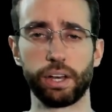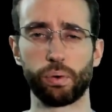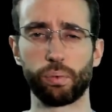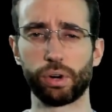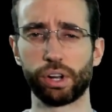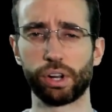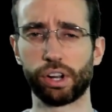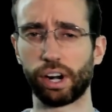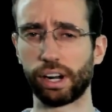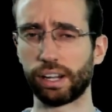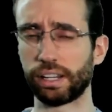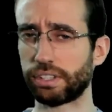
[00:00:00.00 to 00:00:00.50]

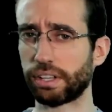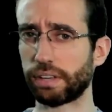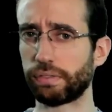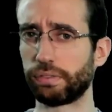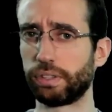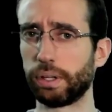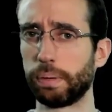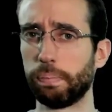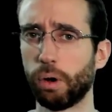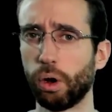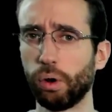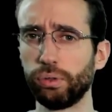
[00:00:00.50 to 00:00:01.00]
Regardless of
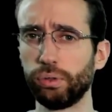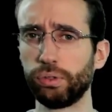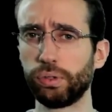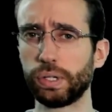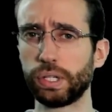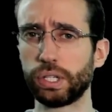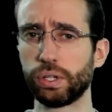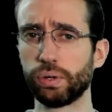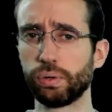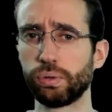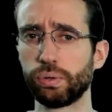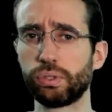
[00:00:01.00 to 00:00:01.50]
the mode we
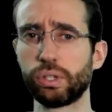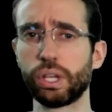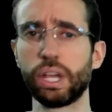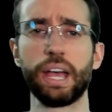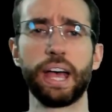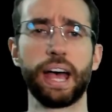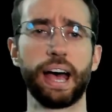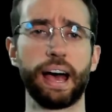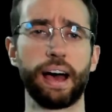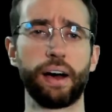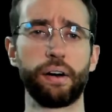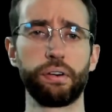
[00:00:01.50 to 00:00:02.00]
use,
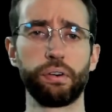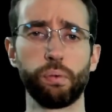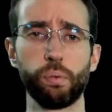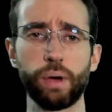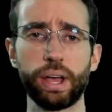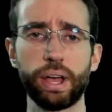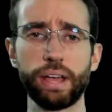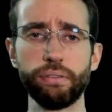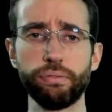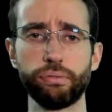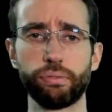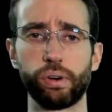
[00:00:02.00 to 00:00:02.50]
our
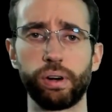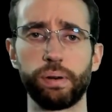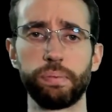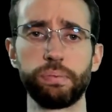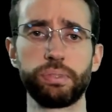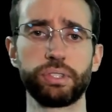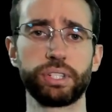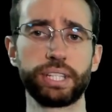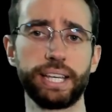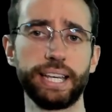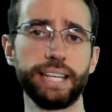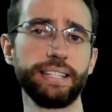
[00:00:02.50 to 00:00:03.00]

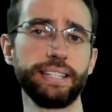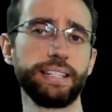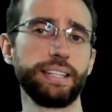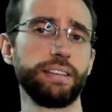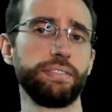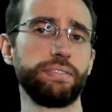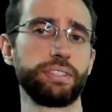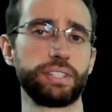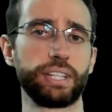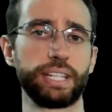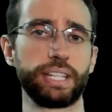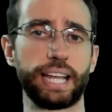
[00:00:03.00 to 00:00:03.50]
waveforms can
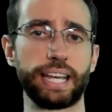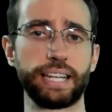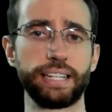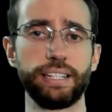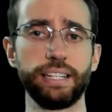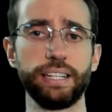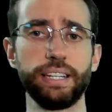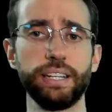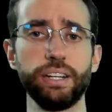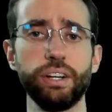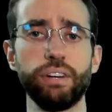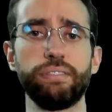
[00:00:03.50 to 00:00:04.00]
give us an
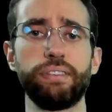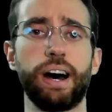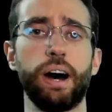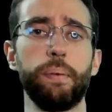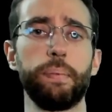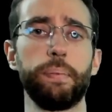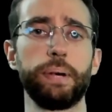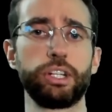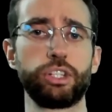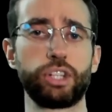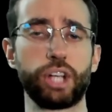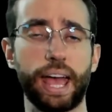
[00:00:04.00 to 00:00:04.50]
idea of how
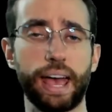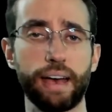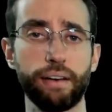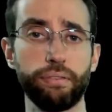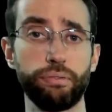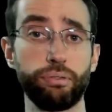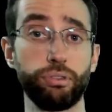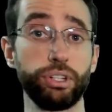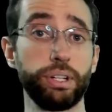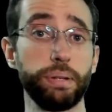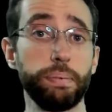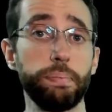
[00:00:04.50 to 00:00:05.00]
much
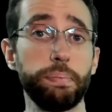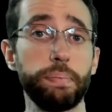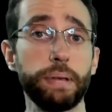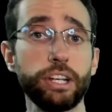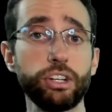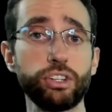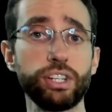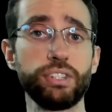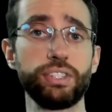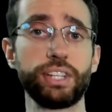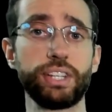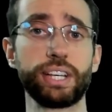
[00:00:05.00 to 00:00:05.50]
effort the
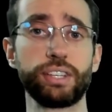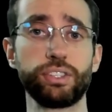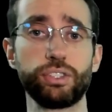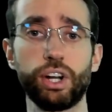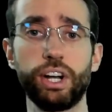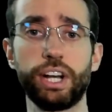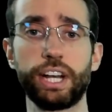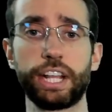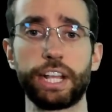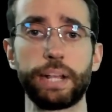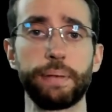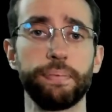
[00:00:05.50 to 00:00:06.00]
patient is
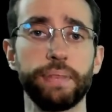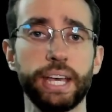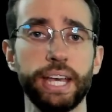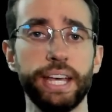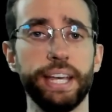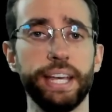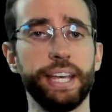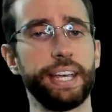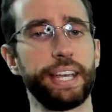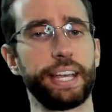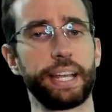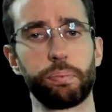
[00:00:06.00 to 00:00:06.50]
exerting.
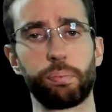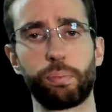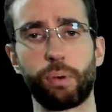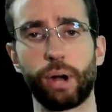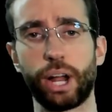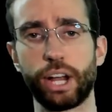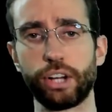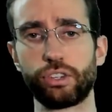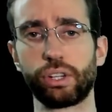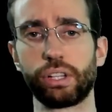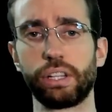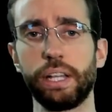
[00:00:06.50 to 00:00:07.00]
In
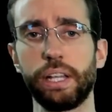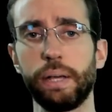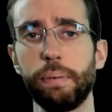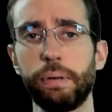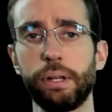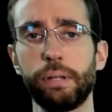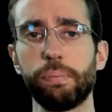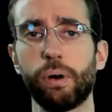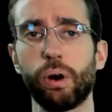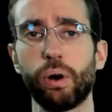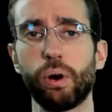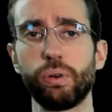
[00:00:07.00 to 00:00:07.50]

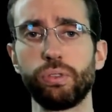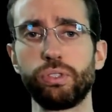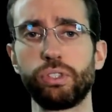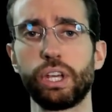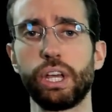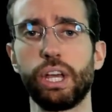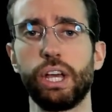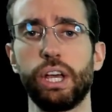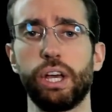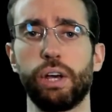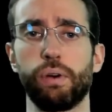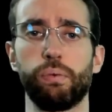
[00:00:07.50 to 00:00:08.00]
pressure-limited modes,
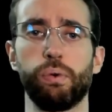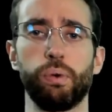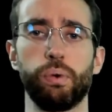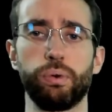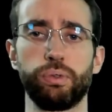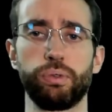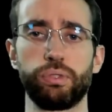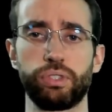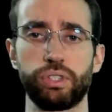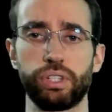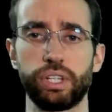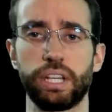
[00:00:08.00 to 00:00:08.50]
we will
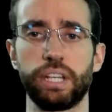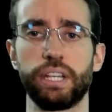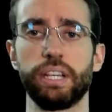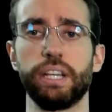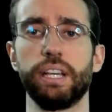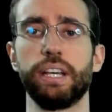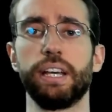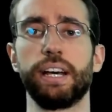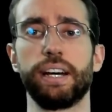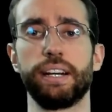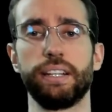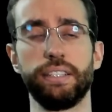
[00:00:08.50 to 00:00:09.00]
see
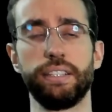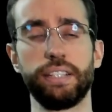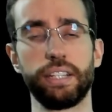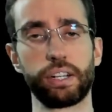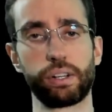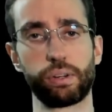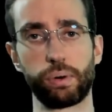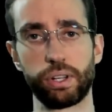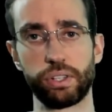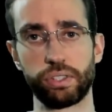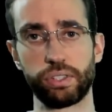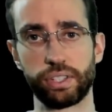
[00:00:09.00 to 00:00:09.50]
a
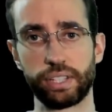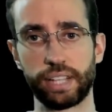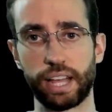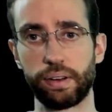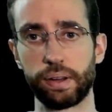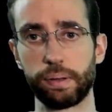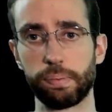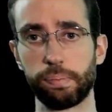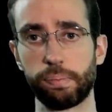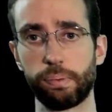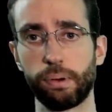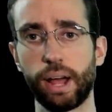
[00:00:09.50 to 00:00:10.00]
decrease in
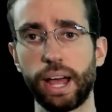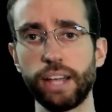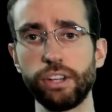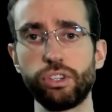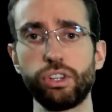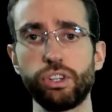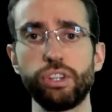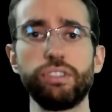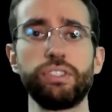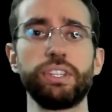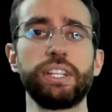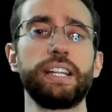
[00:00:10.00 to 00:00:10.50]
area
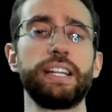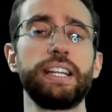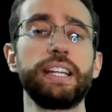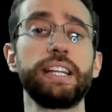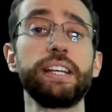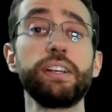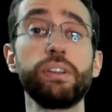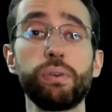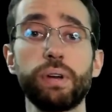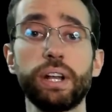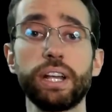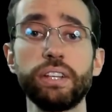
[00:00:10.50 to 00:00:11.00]
pressures and an
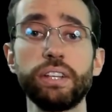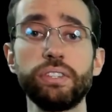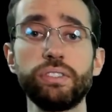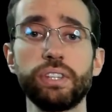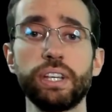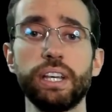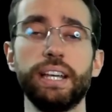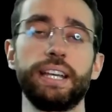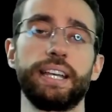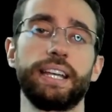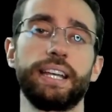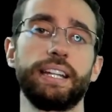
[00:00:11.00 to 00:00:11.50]
increase
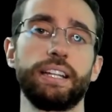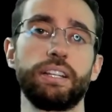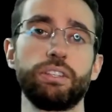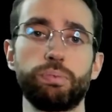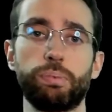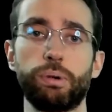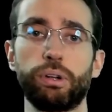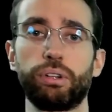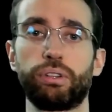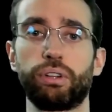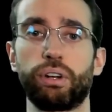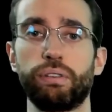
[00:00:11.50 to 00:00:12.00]
in
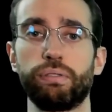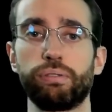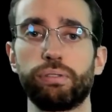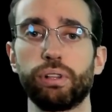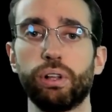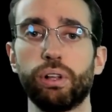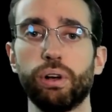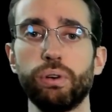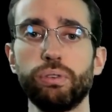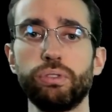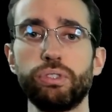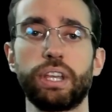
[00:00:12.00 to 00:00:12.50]
inspiratory
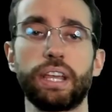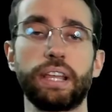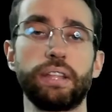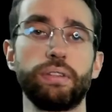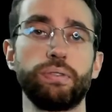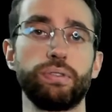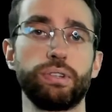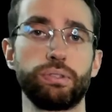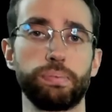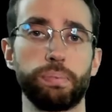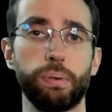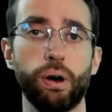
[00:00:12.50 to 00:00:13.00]
flows in
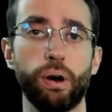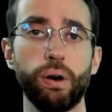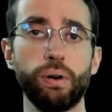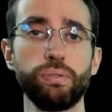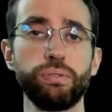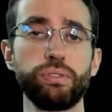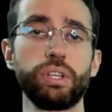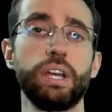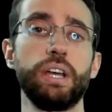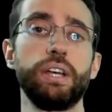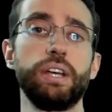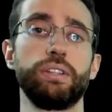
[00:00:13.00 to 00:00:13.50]

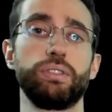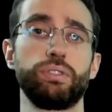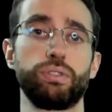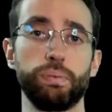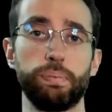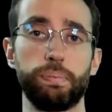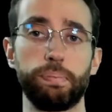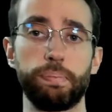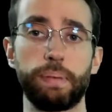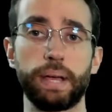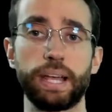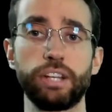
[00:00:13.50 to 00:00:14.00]
response
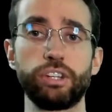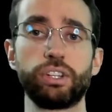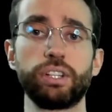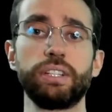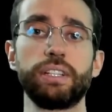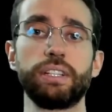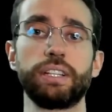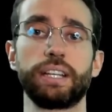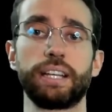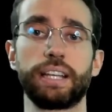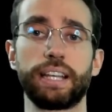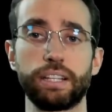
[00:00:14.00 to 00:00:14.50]
to
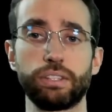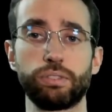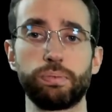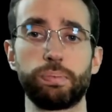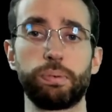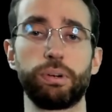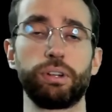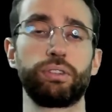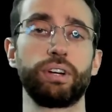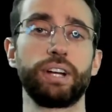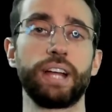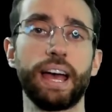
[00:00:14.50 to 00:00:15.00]
patient
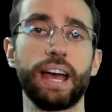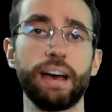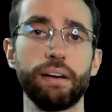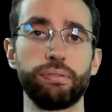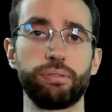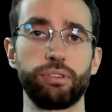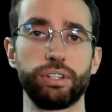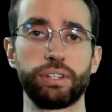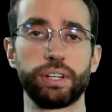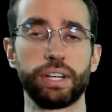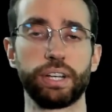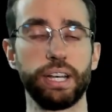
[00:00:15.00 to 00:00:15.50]
inspiratory
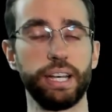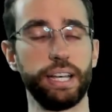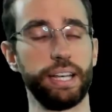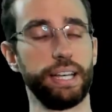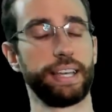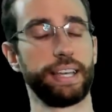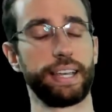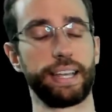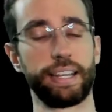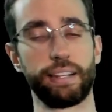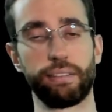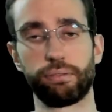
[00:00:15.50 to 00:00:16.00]
effort.
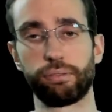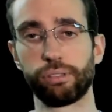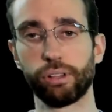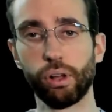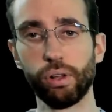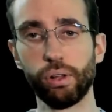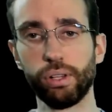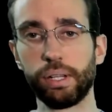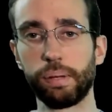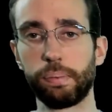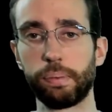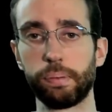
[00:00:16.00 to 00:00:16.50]
In
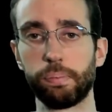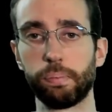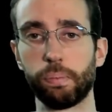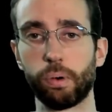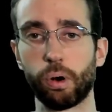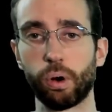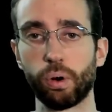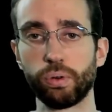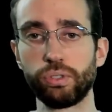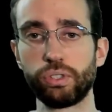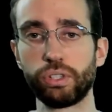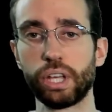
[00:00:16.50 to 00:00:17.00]
flow-limited
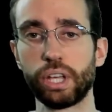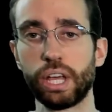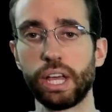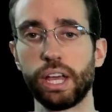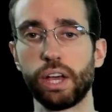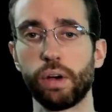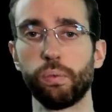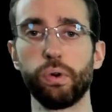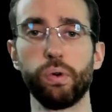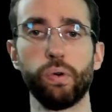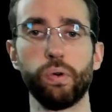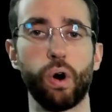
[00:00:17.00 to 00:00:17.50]
modes,
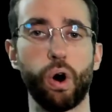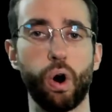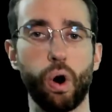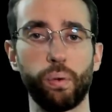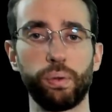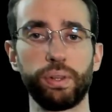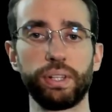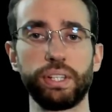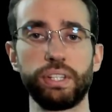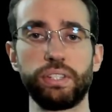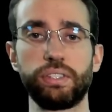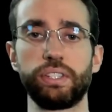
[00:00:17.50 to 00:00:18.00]
we will
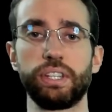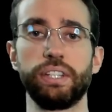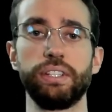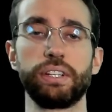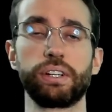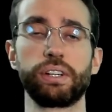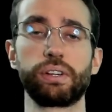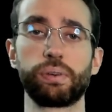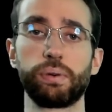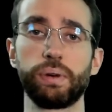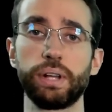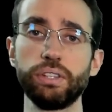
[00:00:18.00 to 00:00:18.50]
only see a
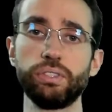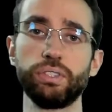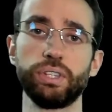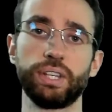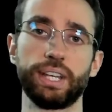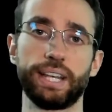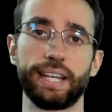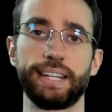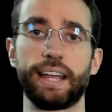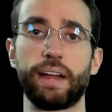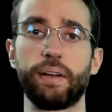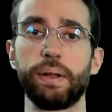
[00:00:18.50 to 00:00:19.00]
decrease
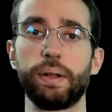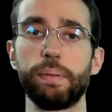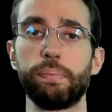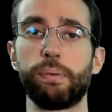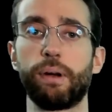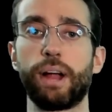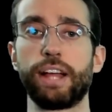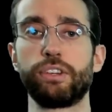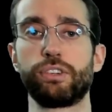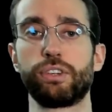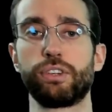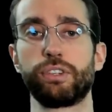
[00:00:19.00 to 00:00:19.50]
in area
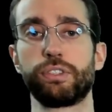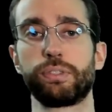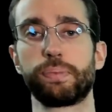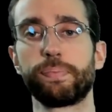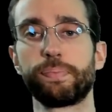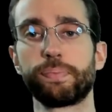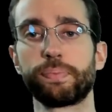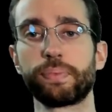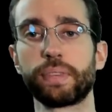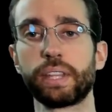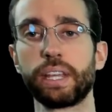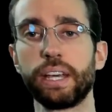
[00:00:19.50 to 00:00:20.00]
pressures.
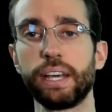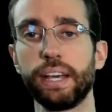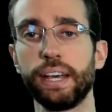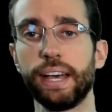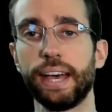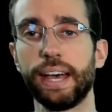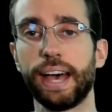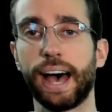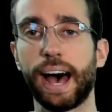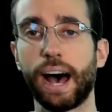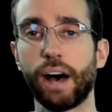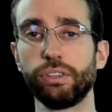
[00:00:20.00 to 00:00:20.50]

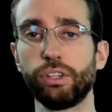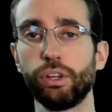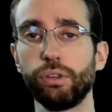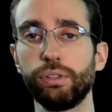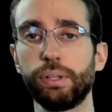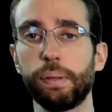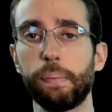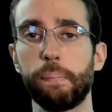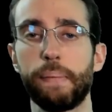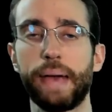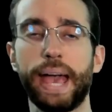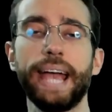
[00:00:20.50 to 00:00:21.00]
Although
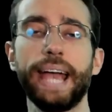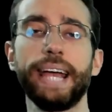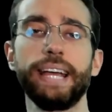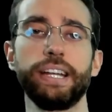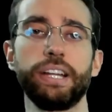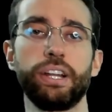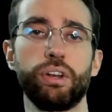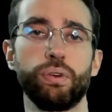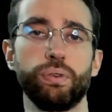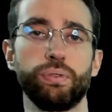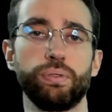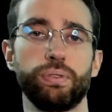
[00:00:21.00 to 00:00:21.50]
the
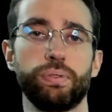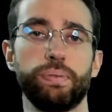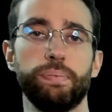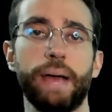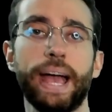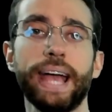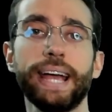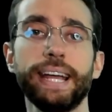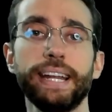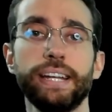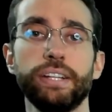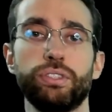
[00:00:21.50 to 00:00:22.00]

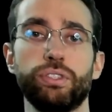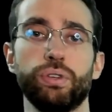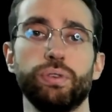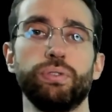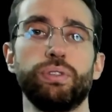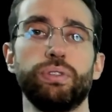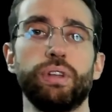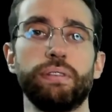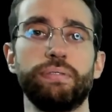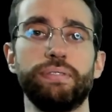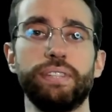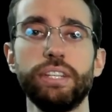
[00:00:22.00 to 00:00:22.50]

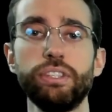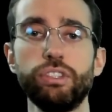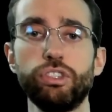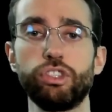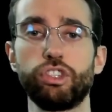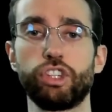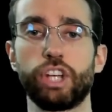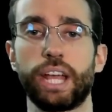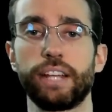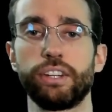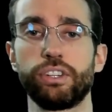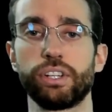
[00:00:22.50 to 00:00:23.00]
magnitude of these
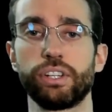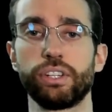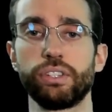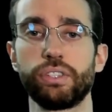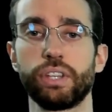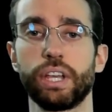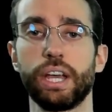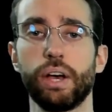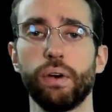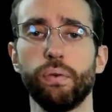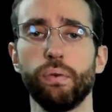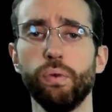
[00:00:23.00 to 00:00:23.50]
changes
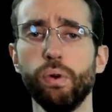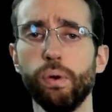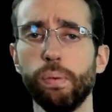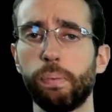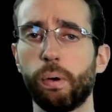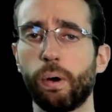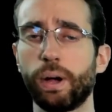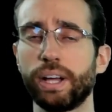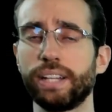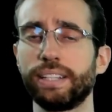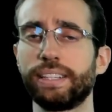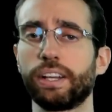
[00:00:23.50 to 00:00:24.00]
will
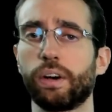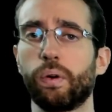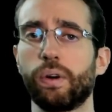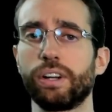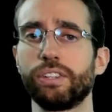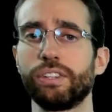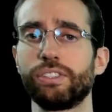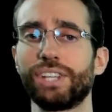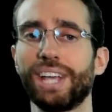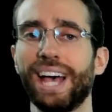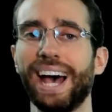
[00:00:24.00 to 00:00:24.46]
point towards